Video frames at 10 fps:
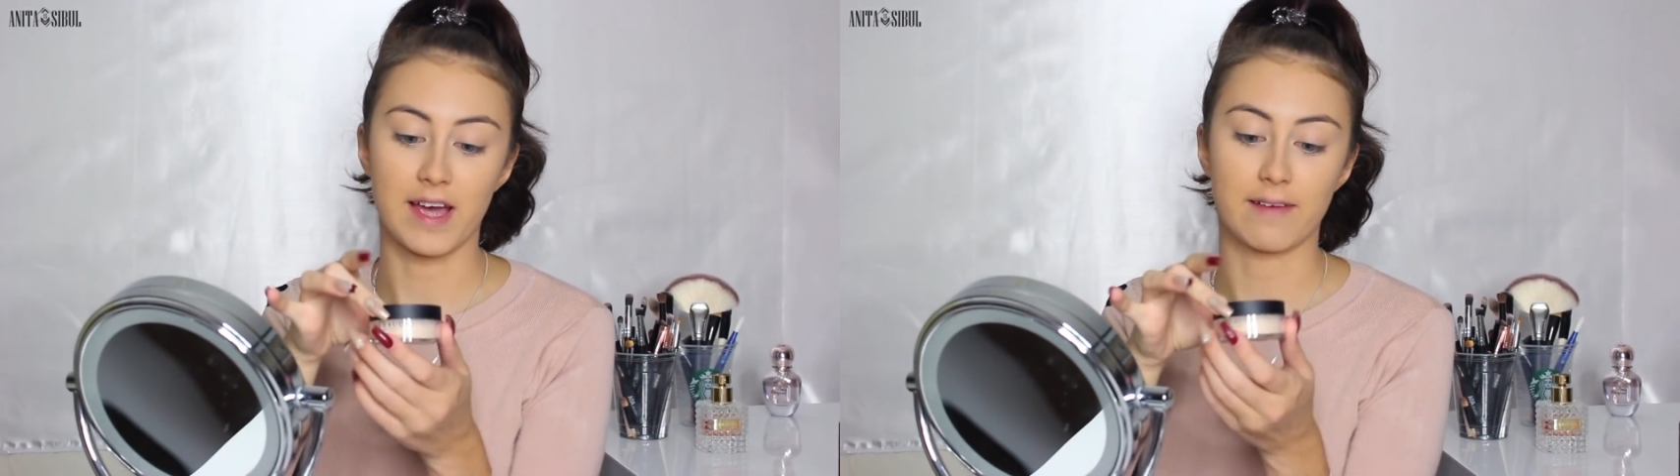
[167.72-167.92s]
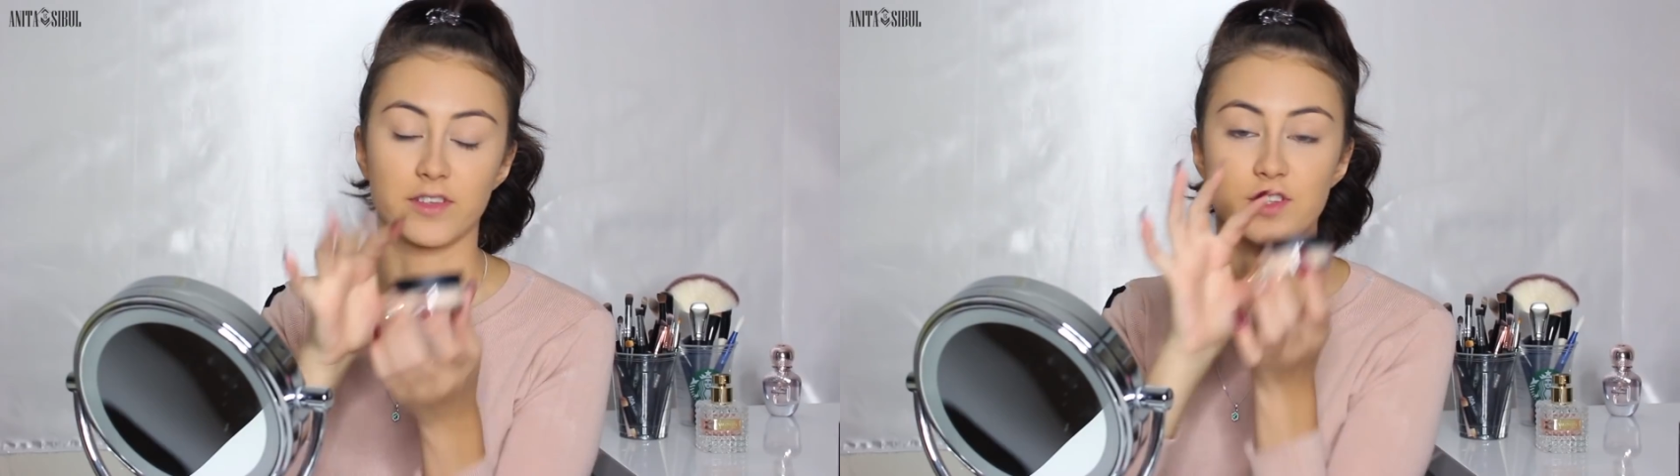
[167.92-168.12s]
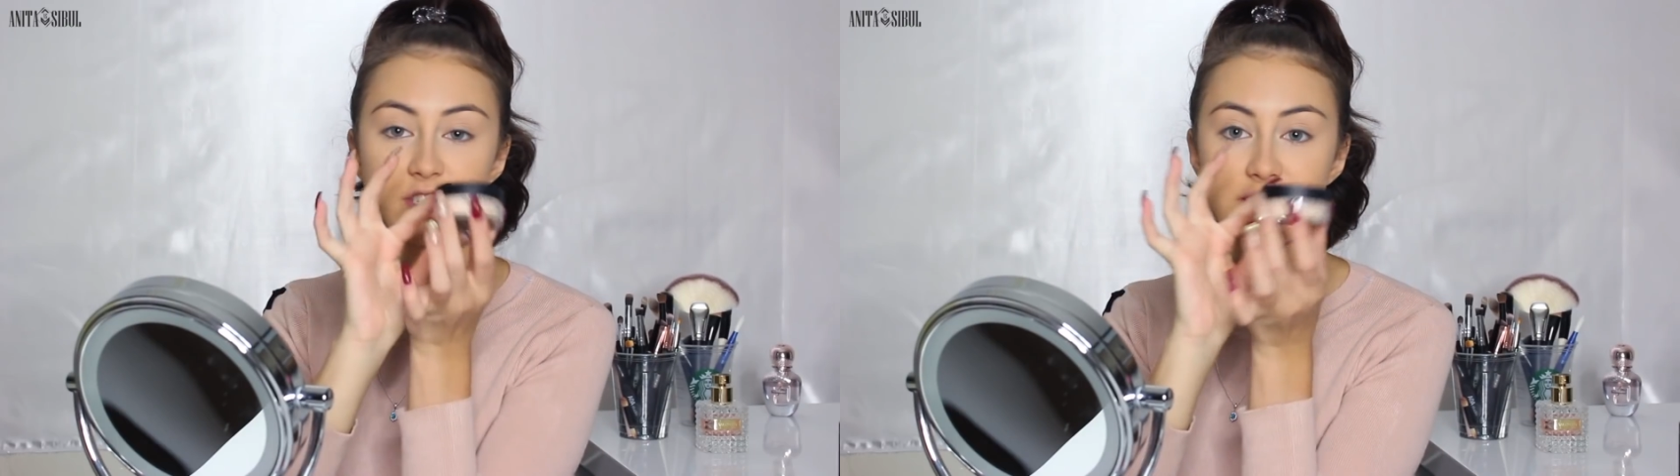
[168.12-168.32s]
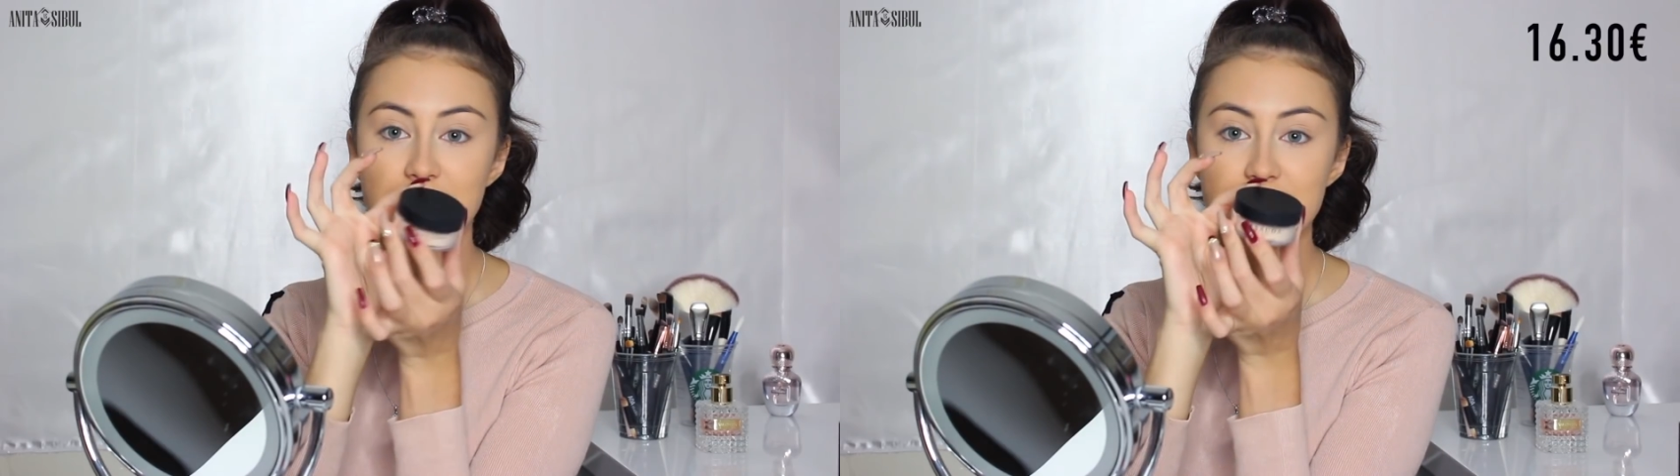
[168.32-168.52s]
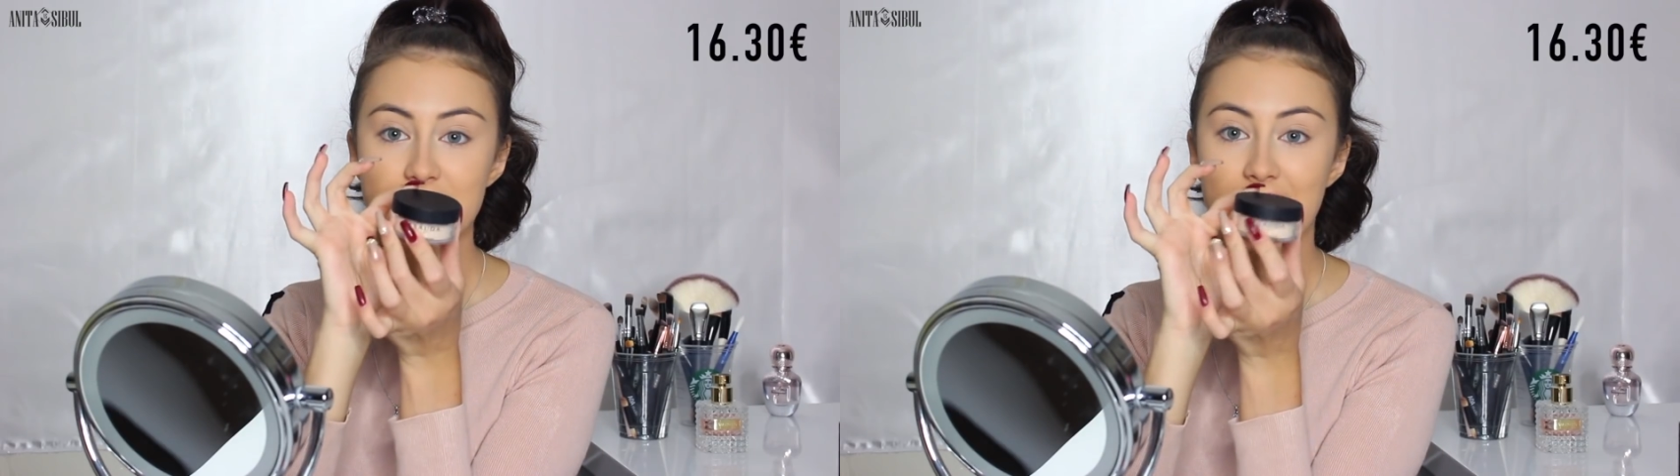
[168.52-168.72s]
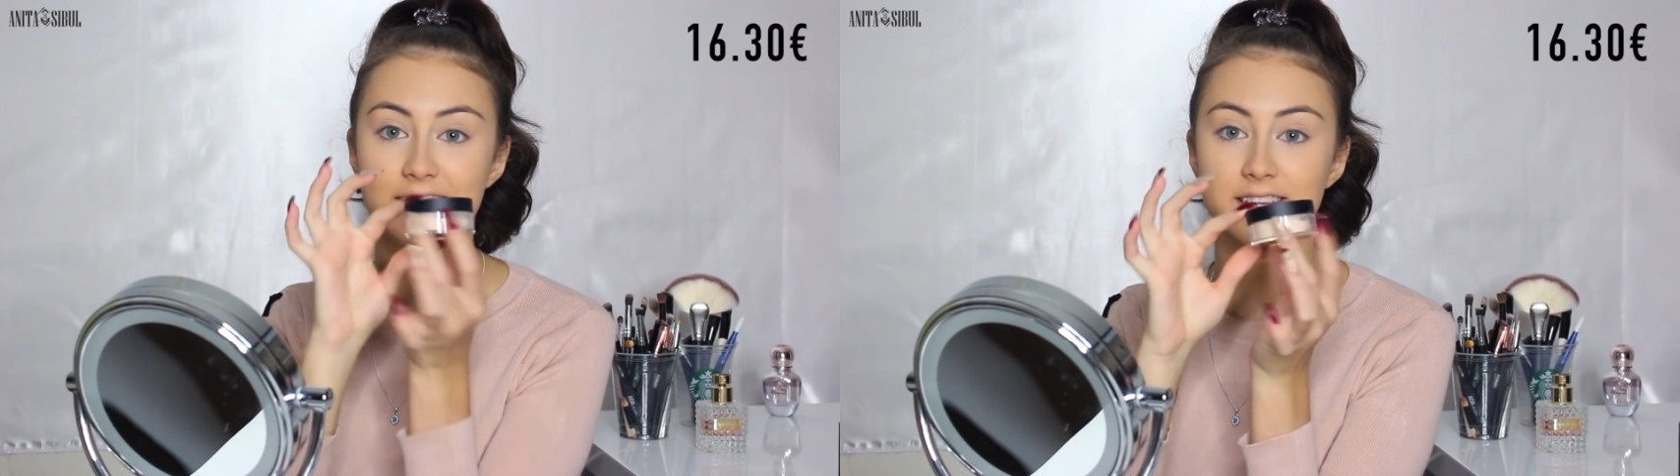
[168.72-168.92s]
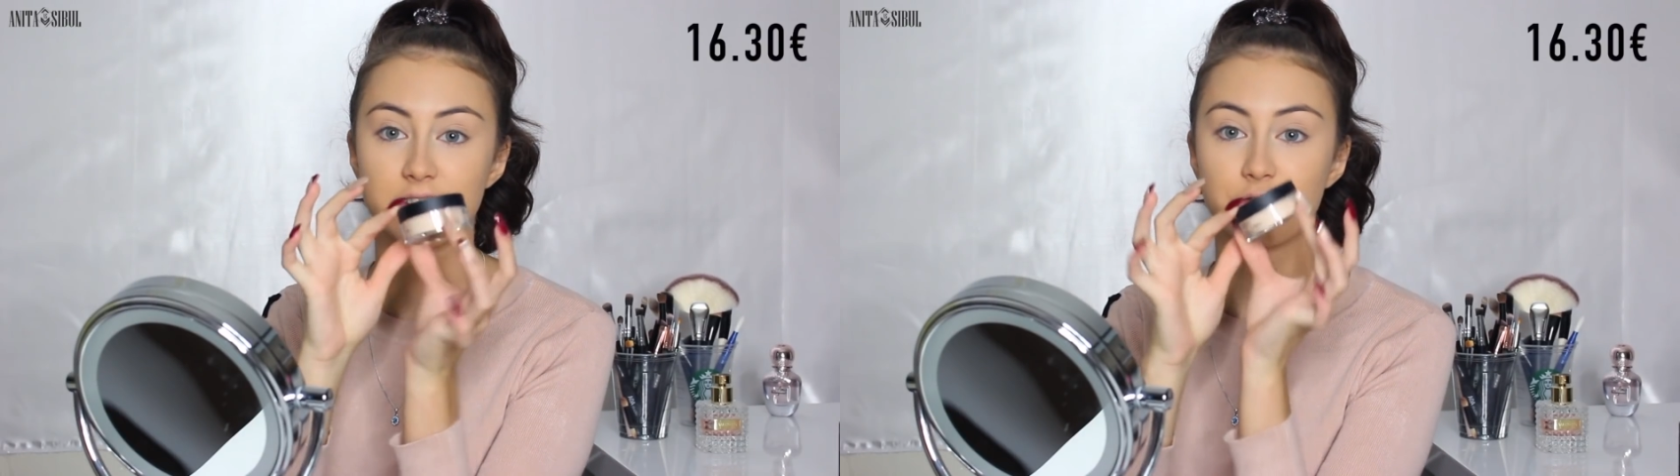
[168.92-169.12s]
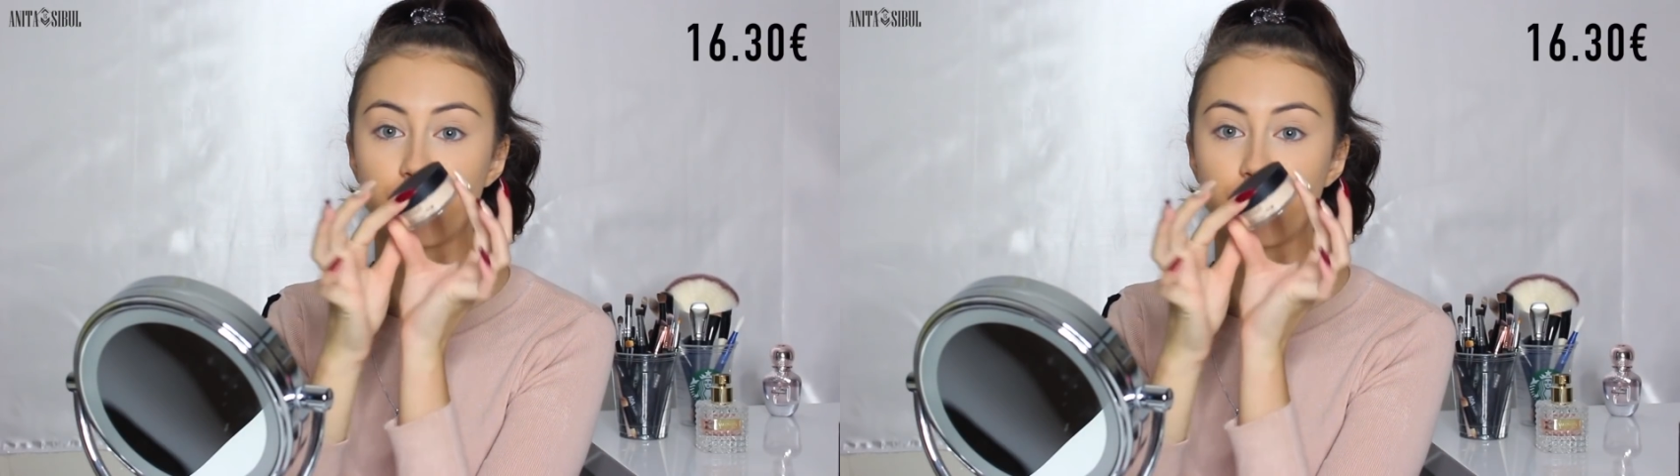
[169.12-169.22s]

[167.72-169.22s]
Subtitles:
we have this set, and